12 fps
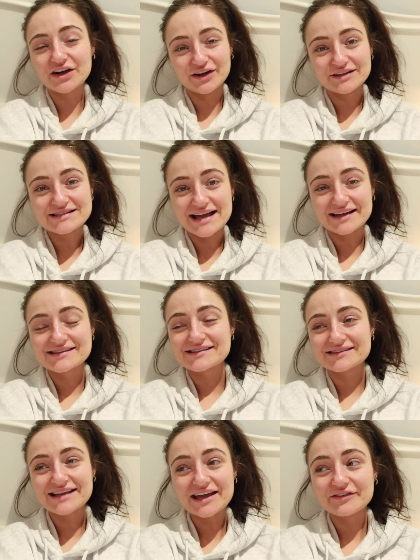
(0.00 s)
for context,
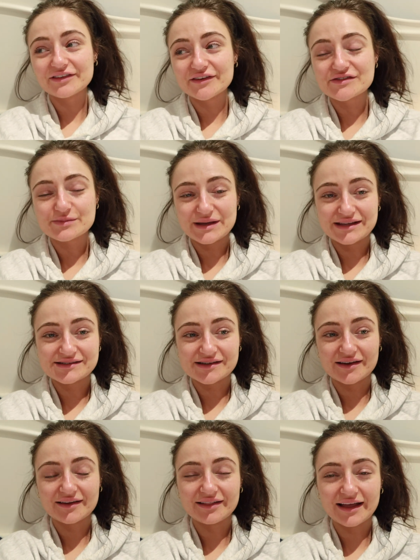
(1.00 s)
Dave loves
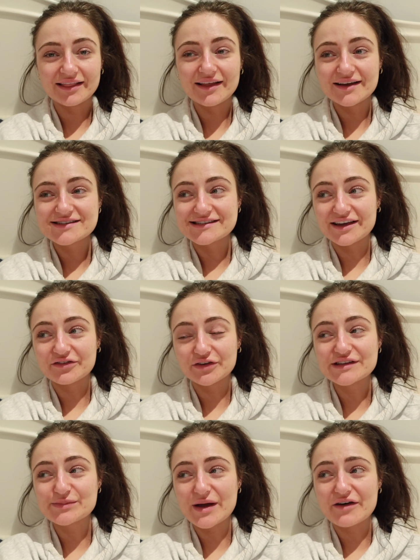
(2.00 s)
pizza. Like last year for
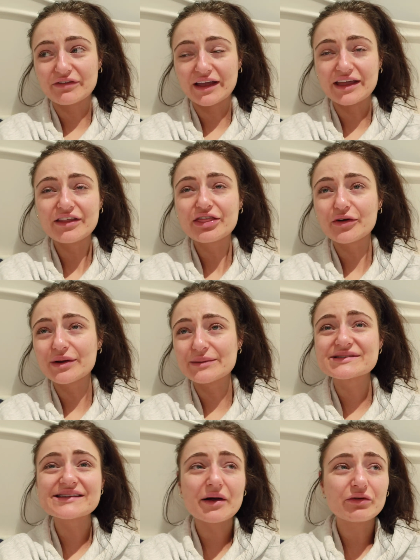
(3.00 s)
his birthday, he threw
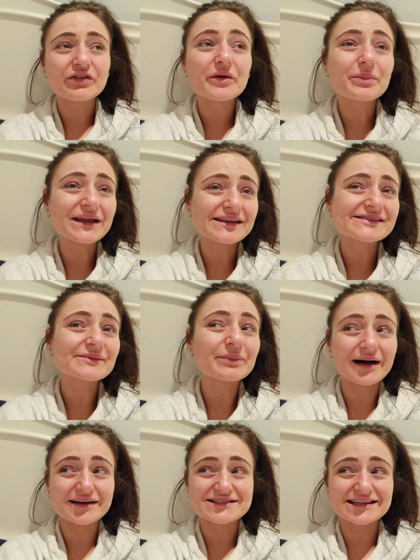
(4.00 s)
himself a pizza
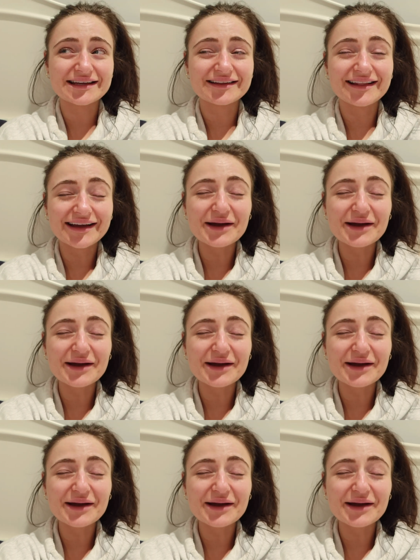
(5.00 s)
party.